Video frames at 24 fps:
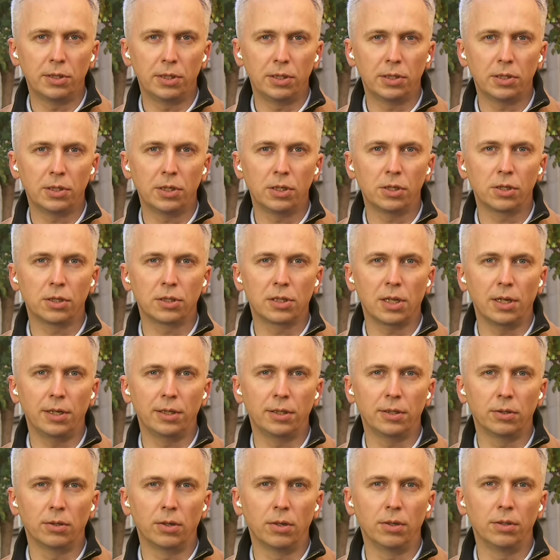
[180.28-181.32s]
decisions
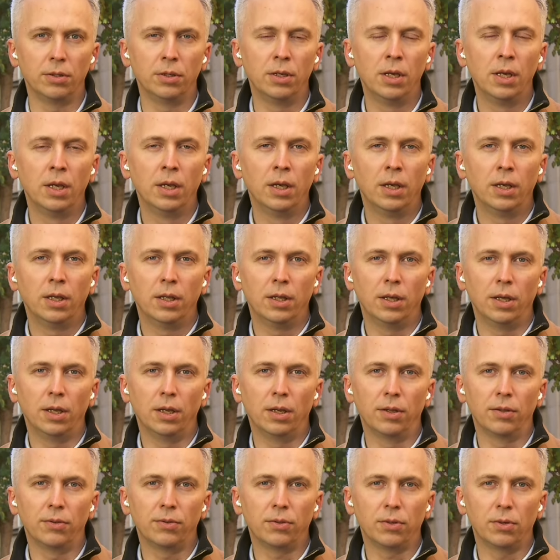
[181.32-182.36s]
later on
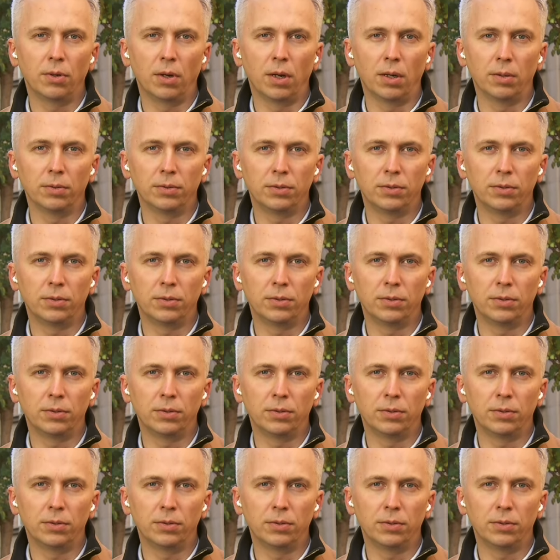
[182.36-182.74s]
throughout